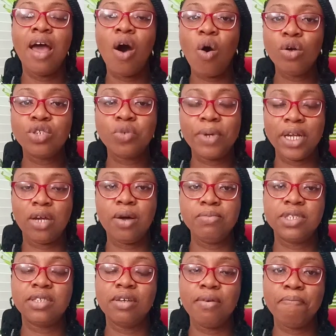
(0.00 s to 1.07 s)
Also, when it
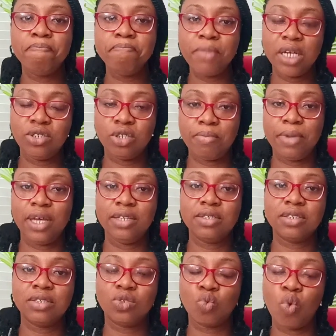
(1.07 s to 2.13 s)
comes to
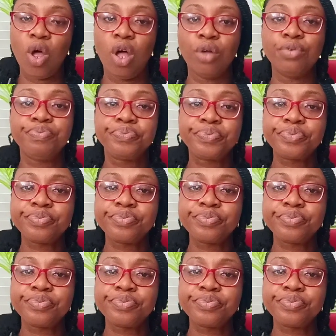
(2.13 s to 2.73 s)
measurements as well,